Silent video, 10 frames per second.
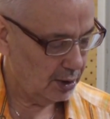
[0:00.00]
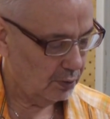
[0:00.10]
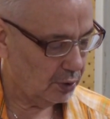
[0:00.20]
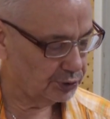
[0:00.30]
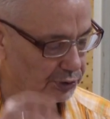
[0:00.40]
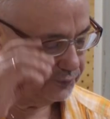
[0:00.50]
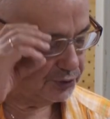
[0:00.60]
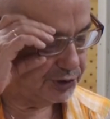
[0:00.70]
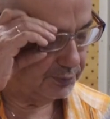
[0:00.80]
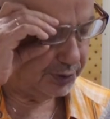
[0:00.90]
Also for
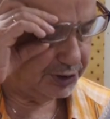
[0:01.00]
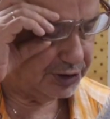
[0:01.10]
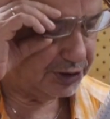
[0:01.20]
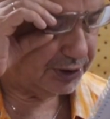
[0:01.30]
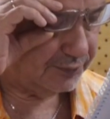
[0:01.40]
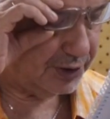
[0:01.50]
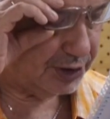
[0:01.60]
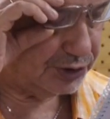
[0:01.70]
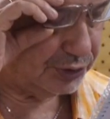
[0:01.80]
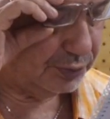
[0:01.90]
simplicity, we
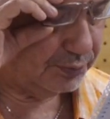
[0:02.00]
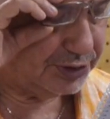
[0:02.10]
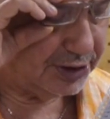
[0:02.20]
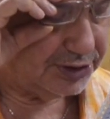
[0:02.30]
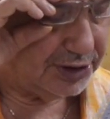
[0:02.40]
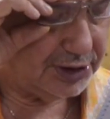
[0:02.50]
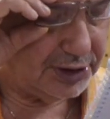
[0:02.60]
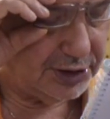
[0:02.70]
assume that the